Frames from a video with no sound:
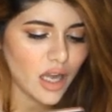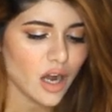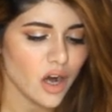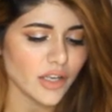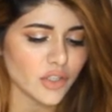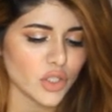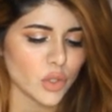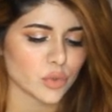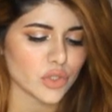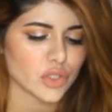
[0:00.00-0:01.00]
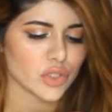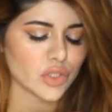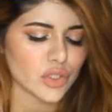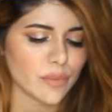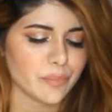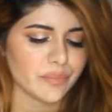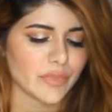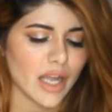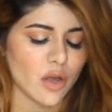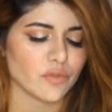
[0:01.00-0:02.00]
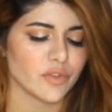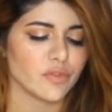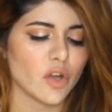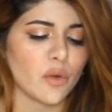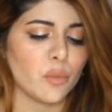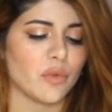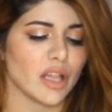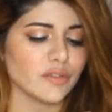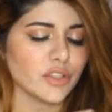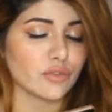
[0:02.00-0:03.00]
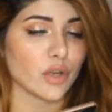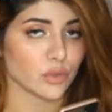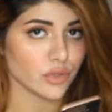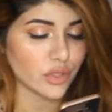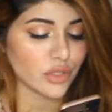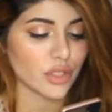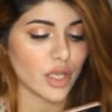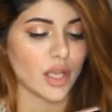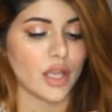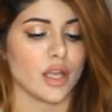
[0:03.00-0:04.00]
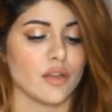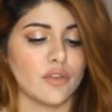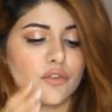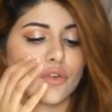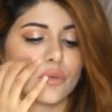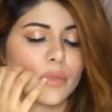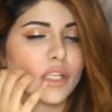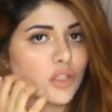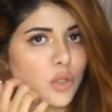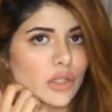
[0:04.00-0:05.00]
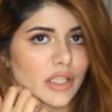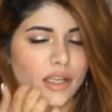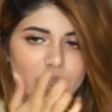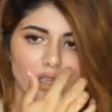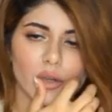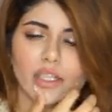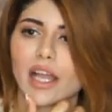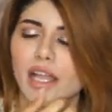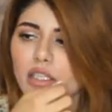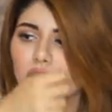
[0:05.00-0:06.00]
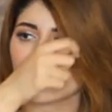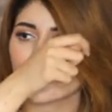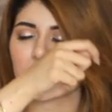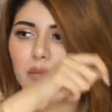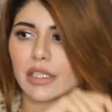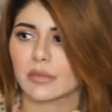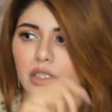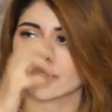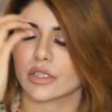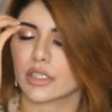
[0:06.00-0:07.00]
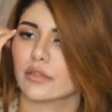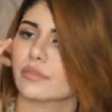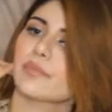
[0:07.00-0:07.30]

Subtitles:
Hard notes. Now we've got velvet rose. We've got magnolia. Oh yeah, I can totally smell the magnolia.